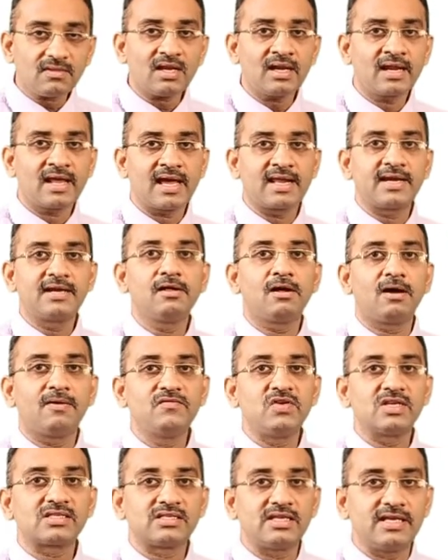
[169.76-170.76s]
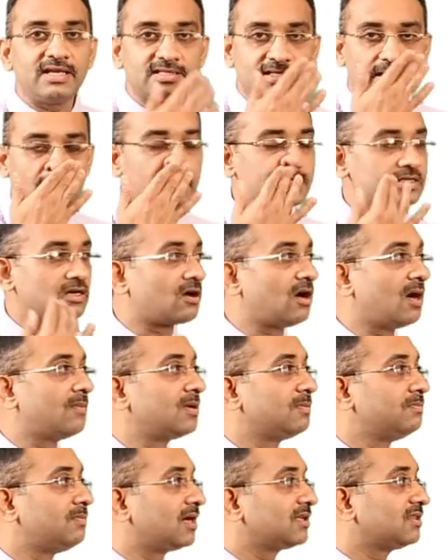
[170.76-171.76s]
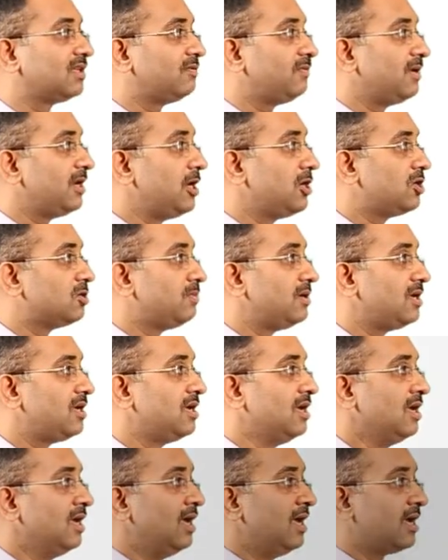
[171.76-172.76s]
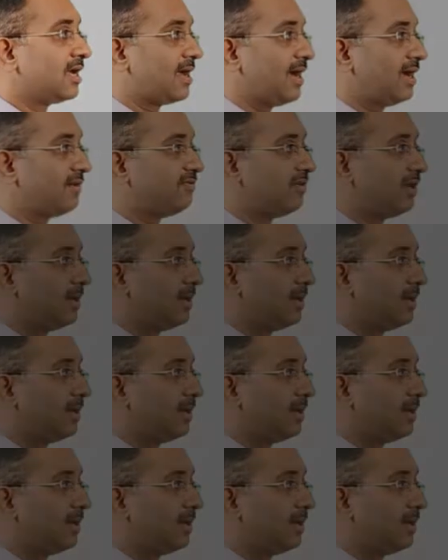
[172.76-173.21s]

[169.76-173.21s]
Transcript: Canada obviously is a common bug that we need to be careful